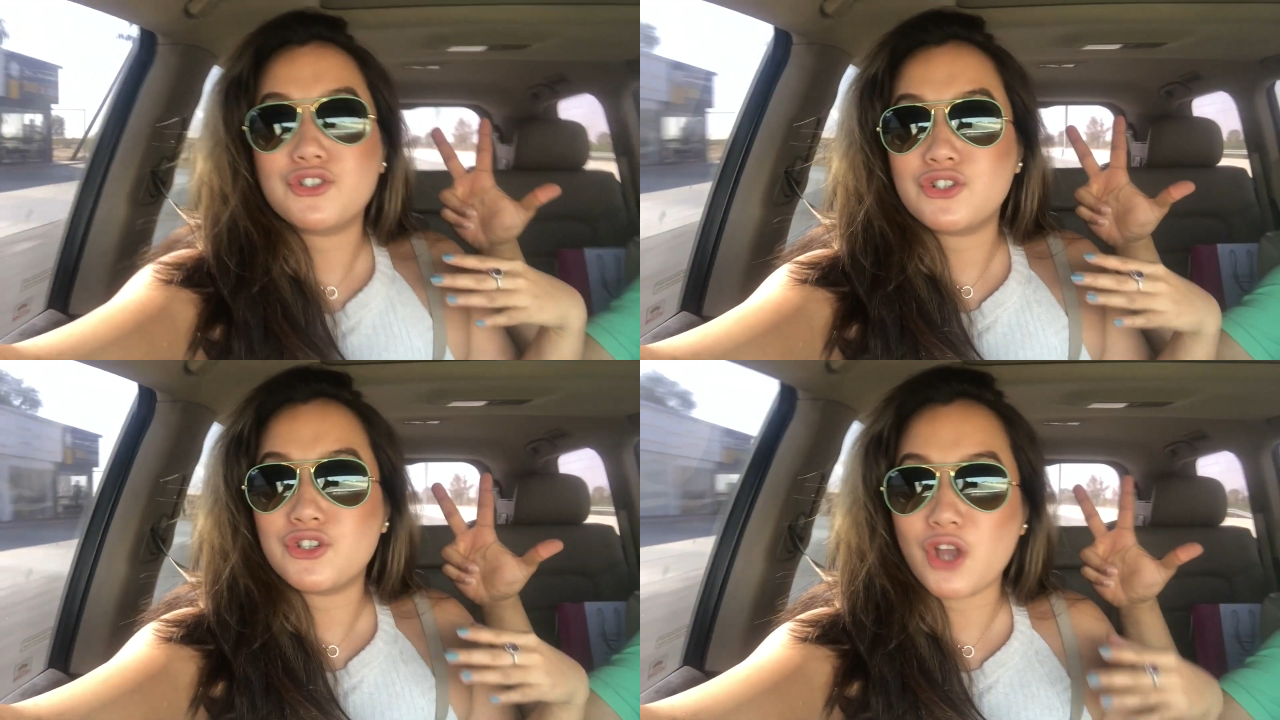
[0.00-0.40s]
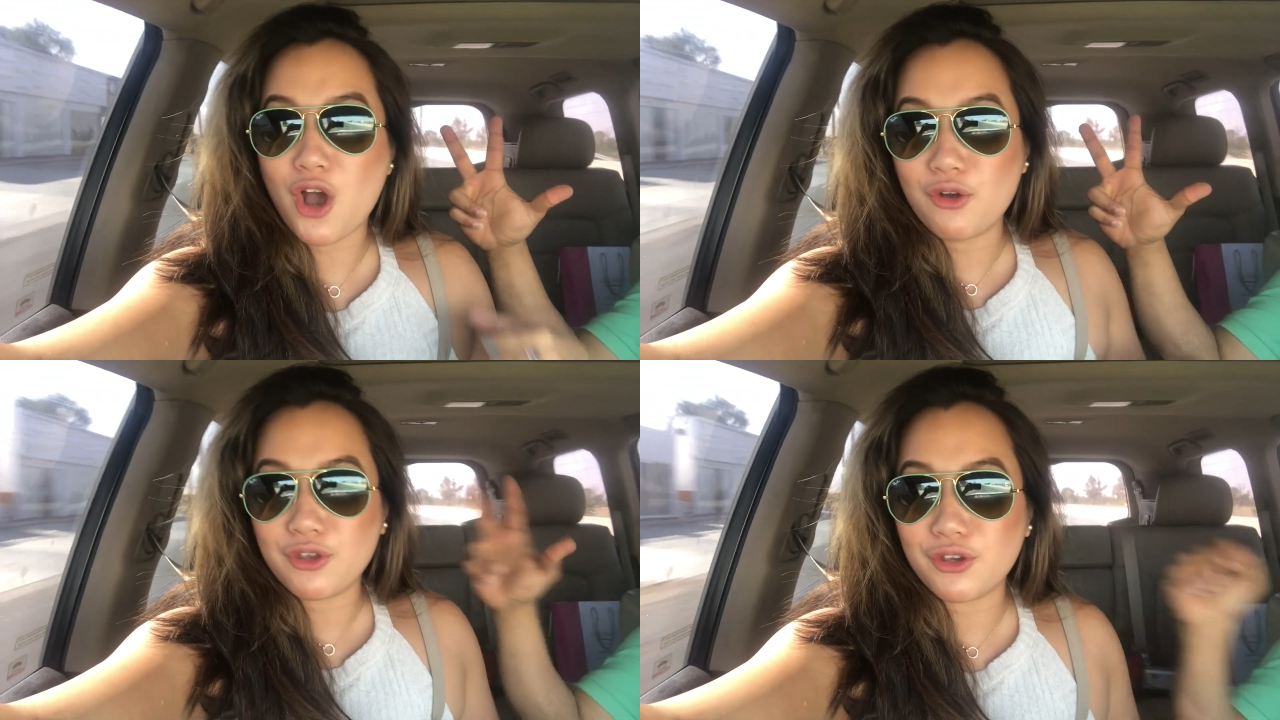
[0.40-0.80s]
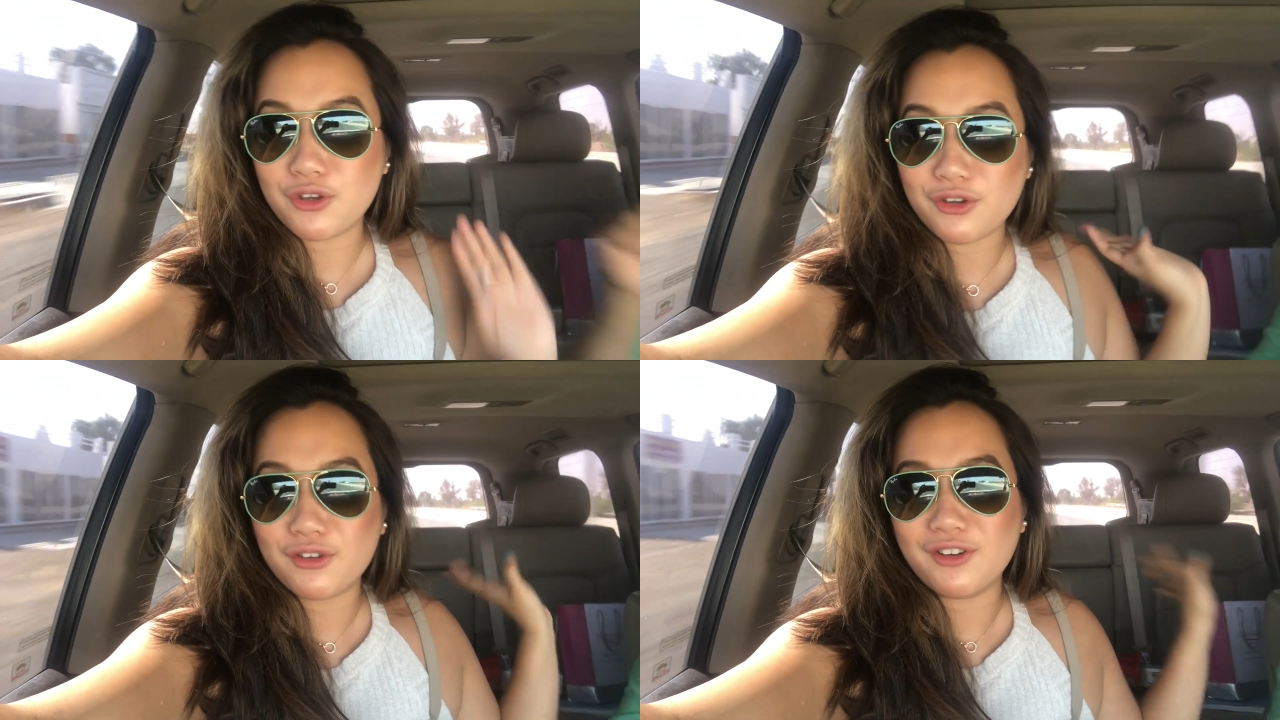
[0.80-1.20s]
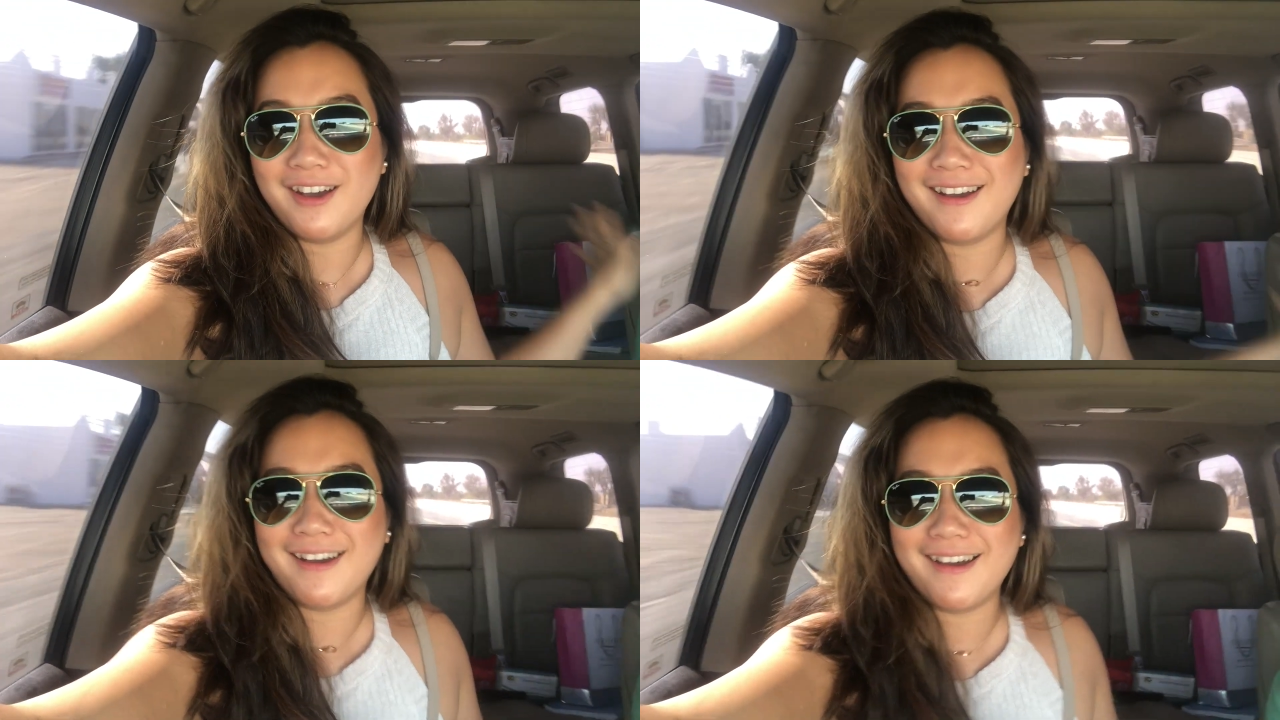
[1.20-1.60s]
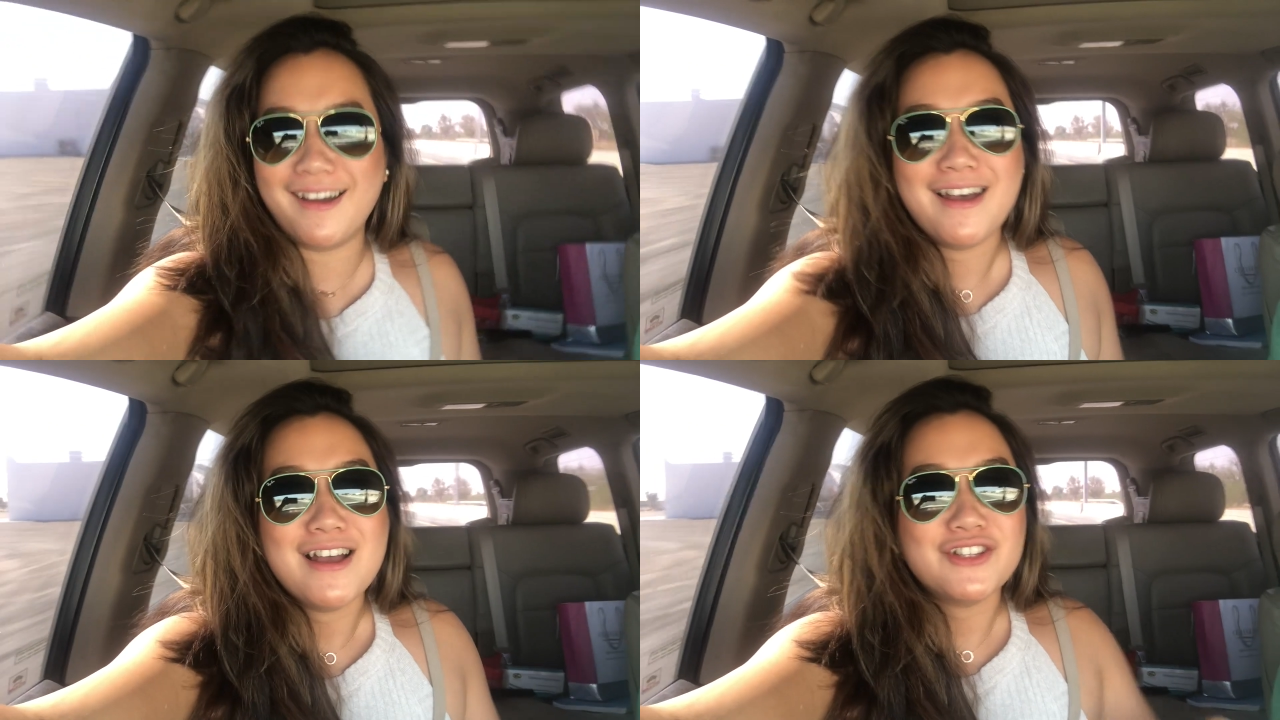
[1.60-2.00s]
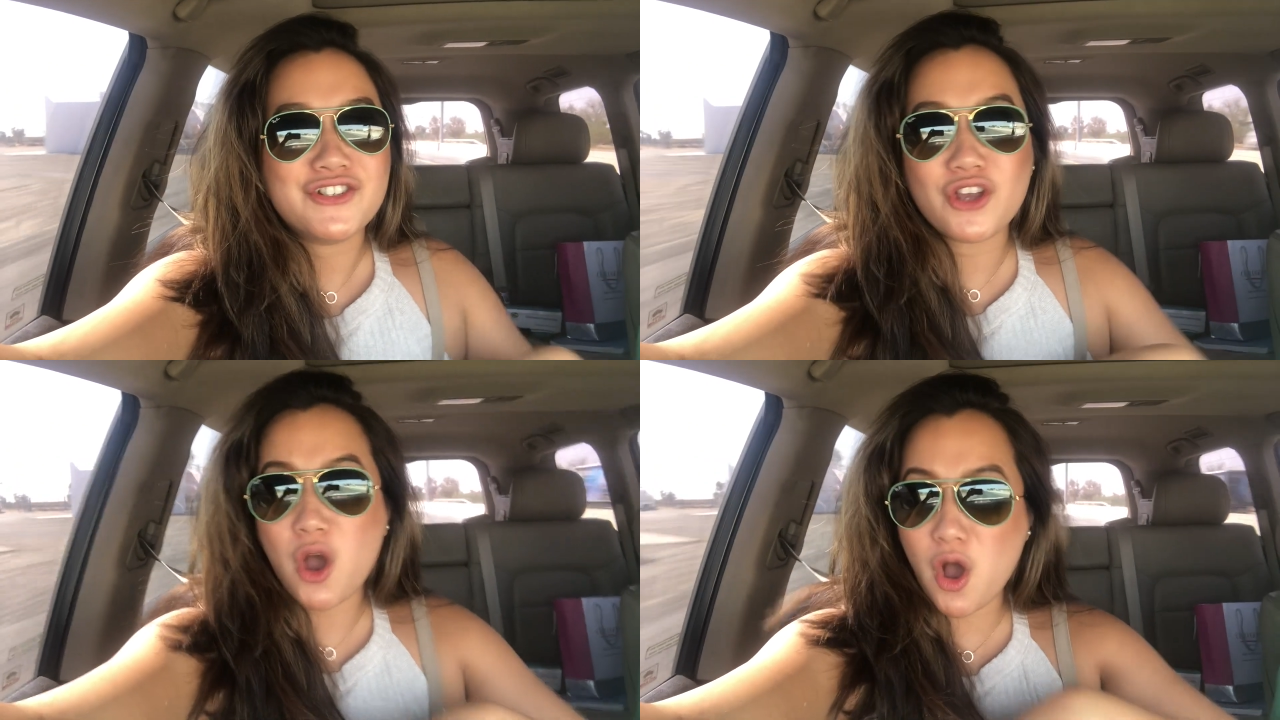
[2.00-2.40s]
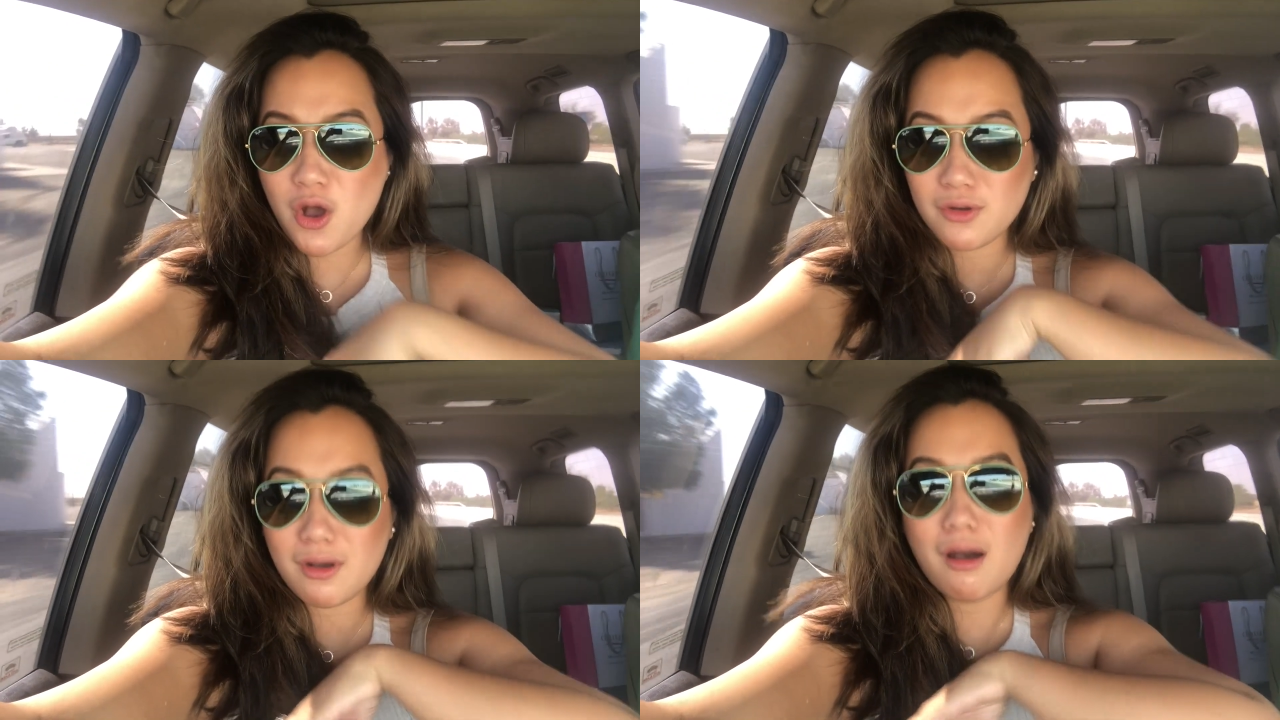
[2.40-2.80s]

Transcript: show you show